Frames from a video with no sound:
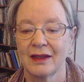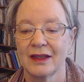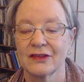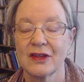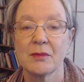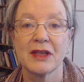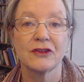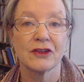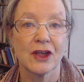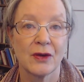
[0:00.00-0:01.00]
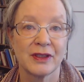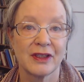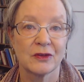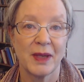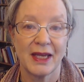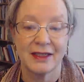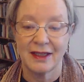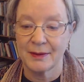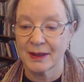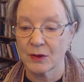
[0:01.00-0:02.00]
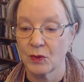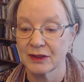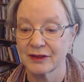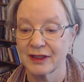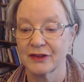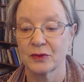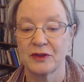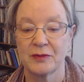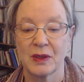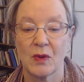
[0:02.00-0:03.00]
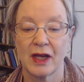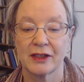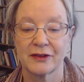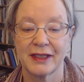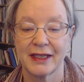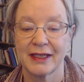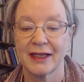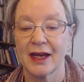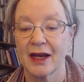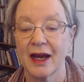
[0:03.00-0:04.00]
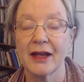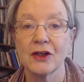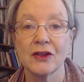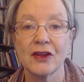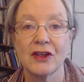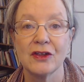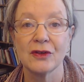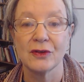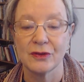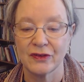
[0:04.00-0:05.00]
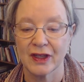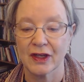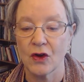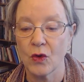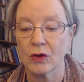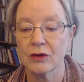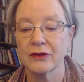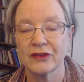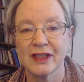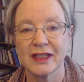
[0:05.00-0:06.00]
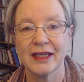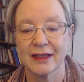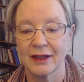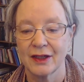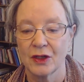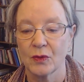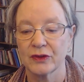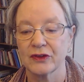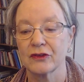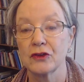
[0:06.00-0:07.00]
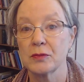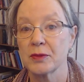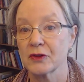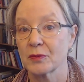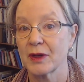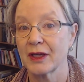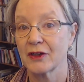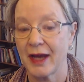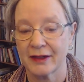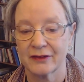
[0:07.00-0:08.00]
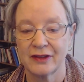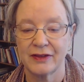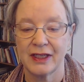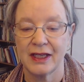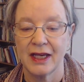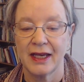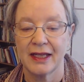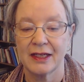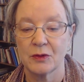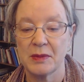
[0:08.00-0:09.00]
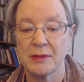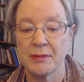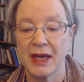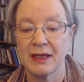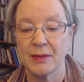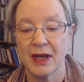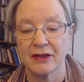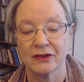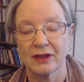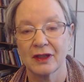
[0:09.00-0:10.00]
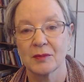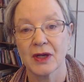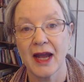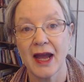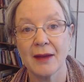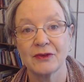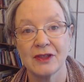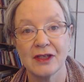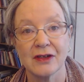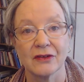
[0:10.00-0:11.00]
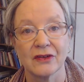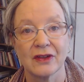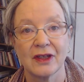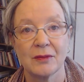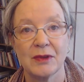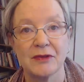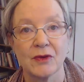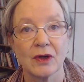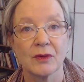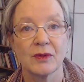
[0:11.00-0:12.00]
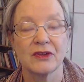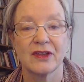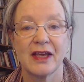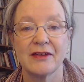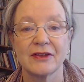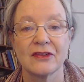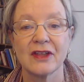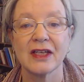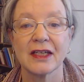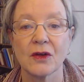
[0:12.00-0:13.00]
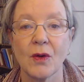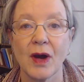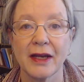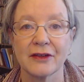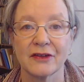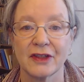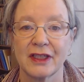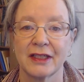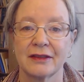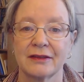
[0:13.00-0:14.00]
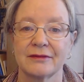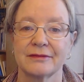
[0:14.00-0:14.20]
Some months ago in this pandemic wilderness we've been wandering in, I heard the news that choral singing was a super spreader activity, and it would be many months, perhaps years, before it was safe to sing in choirs again.